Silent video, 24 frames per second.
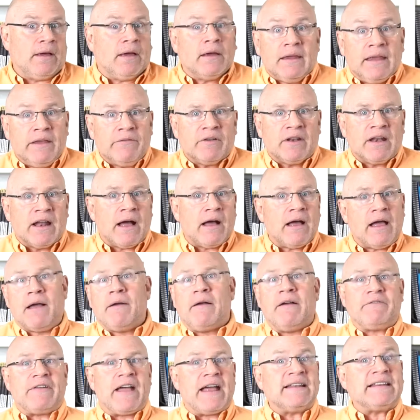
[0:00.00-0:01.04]
even
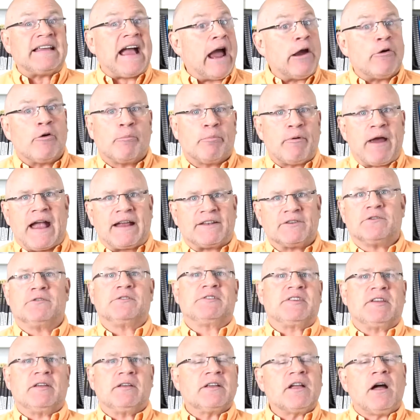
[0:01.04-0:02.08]
I've had
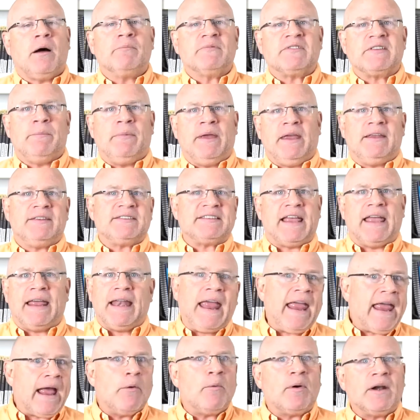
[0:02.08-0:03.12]
chiropractors come to me saying,
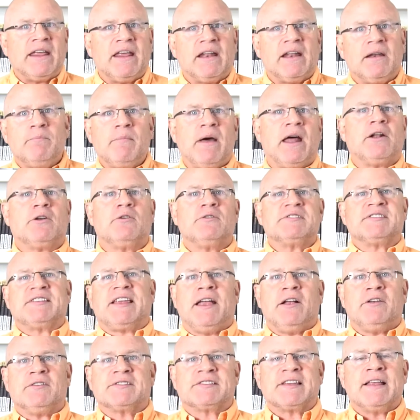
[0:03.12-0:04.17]
hey, I want to get in medical
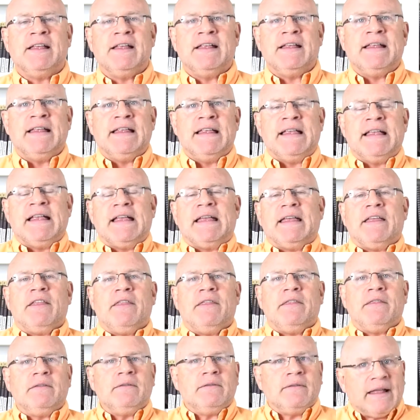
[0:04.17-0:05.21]
sales.
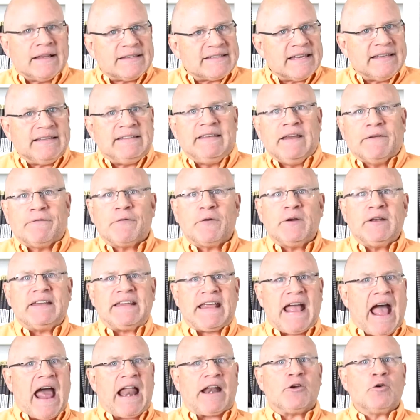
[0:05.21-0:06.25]
That's a different
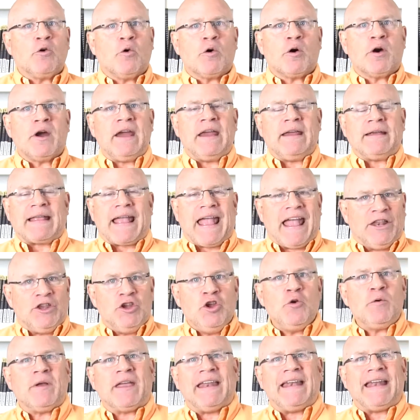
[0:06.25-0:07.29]
category, and
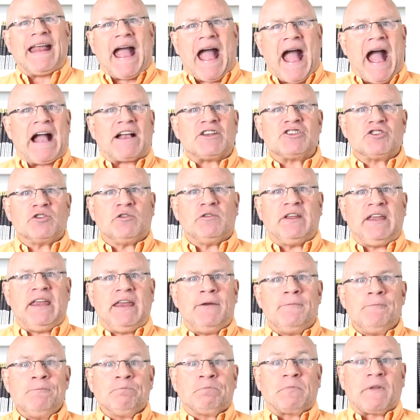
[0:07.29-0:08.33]
you can
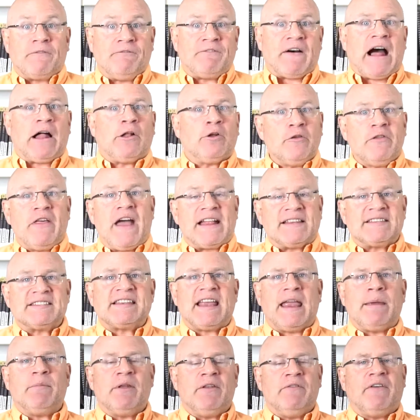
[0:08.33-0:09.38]
actually follow that
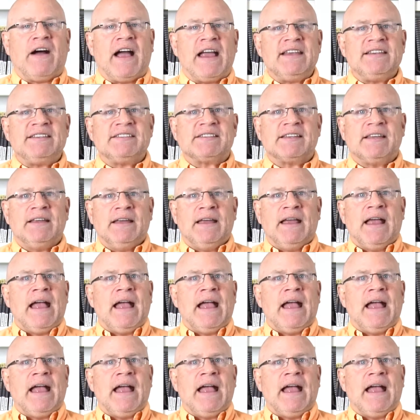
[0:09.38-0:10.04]
same advice.